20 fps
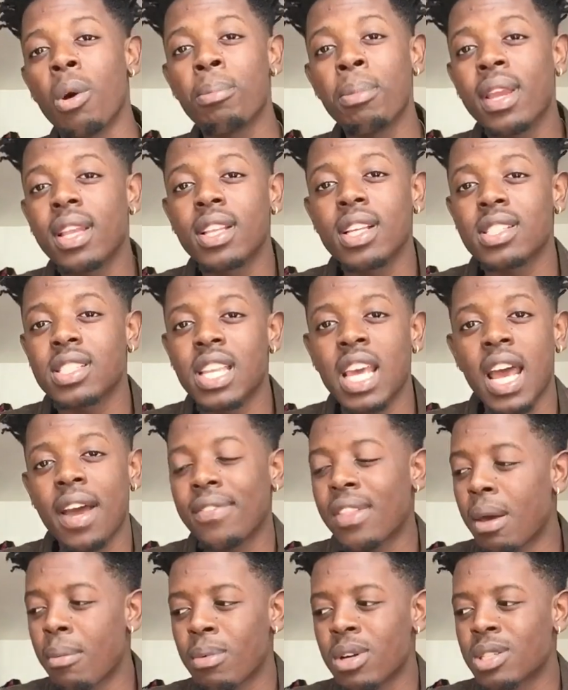Meek doesn't have
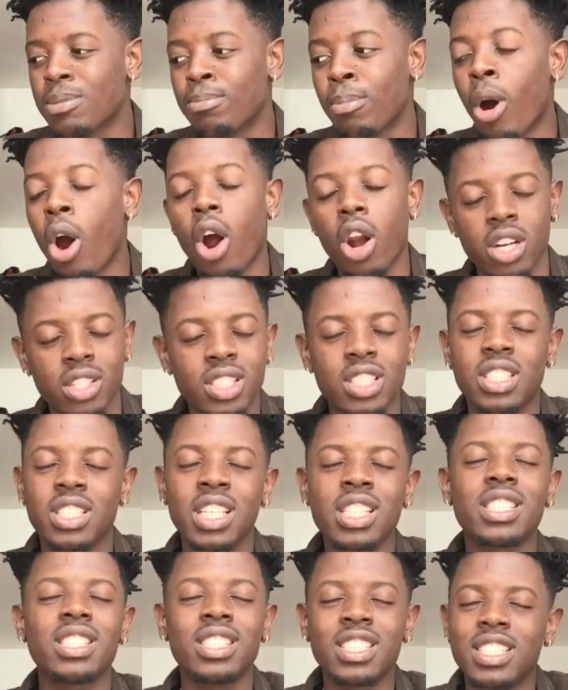that much bars.
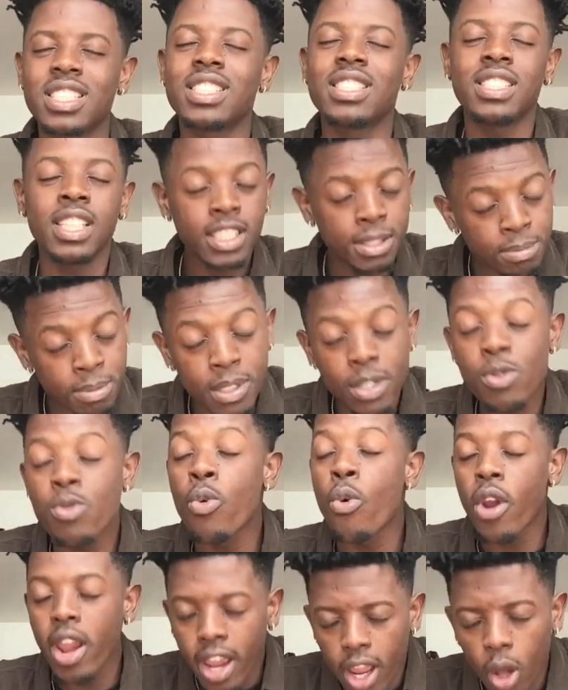Just be
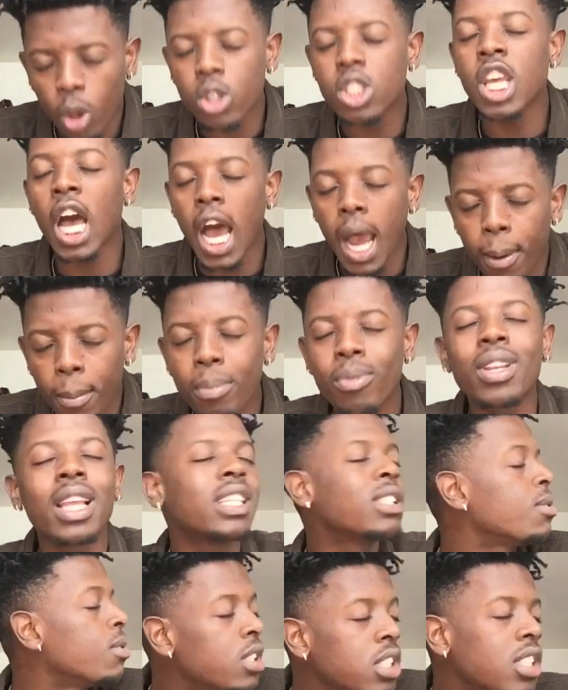real.
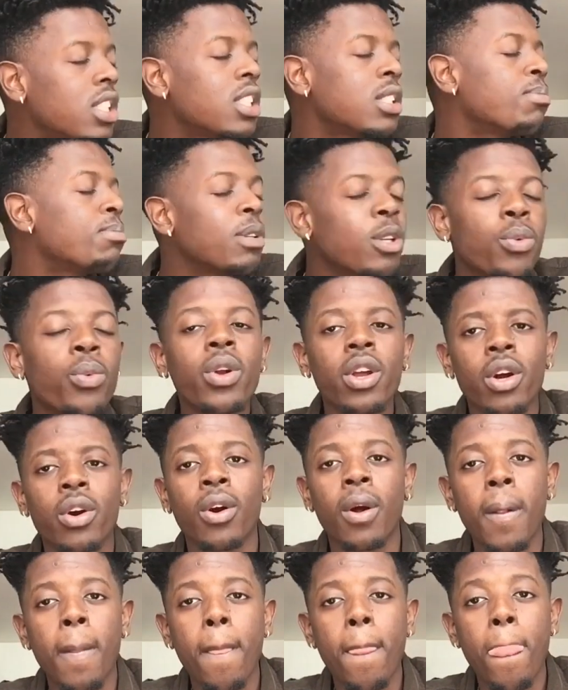Just be real.